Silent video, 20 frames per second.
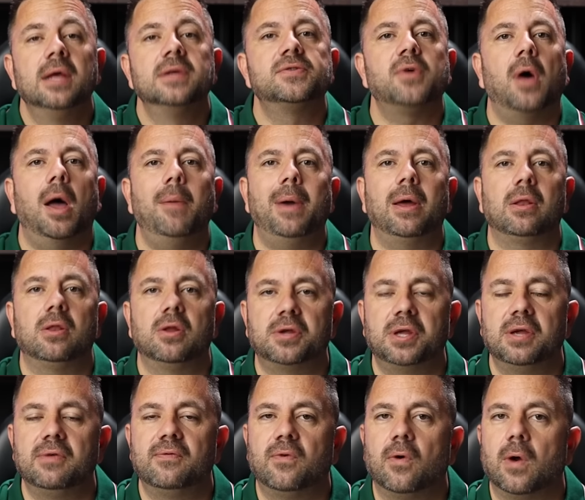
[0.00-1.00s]
so I'm out
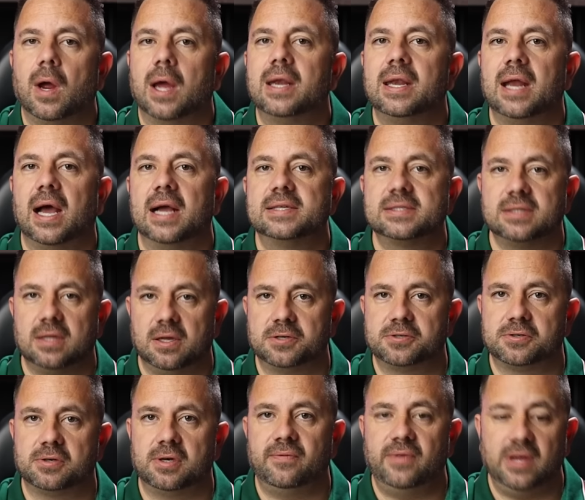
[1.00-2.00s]
looking for a nice
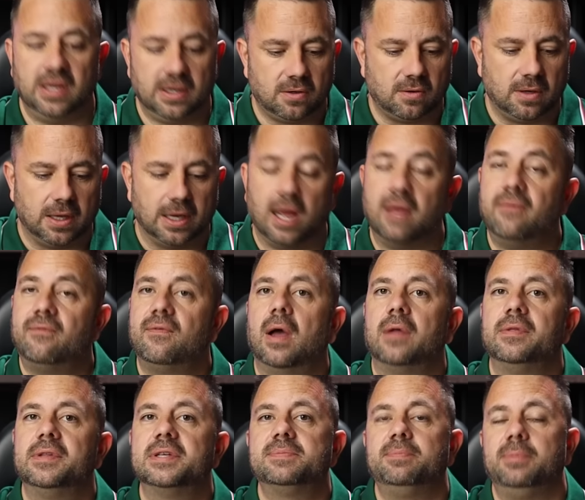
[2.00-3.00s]
luxury vehicle, and I
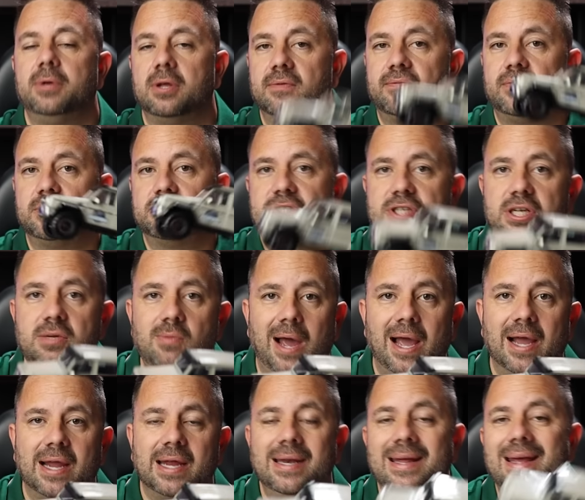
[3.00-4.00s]
found this beautiful
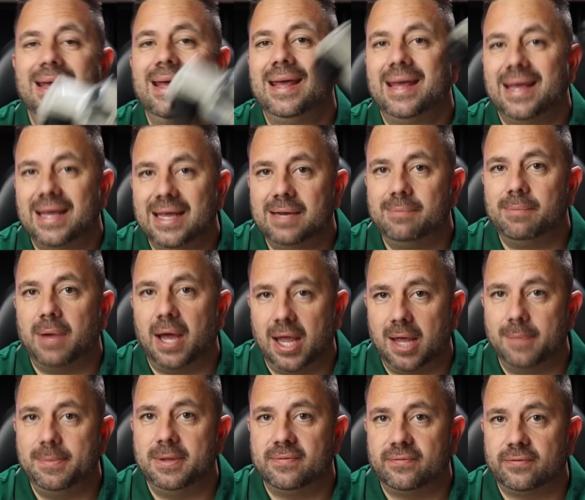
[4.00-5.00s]
G-Wagon in
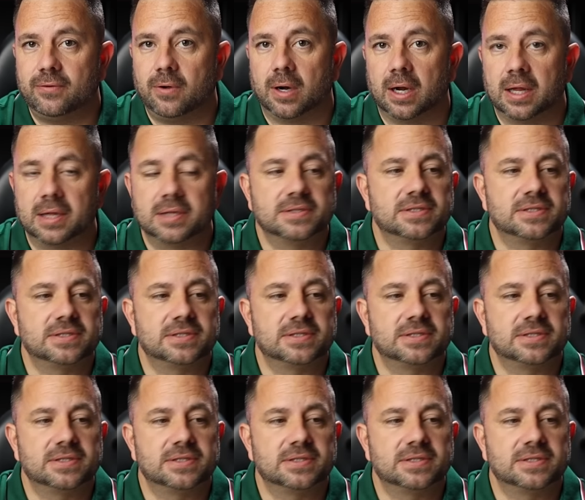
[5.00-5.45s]
Miami, Florida.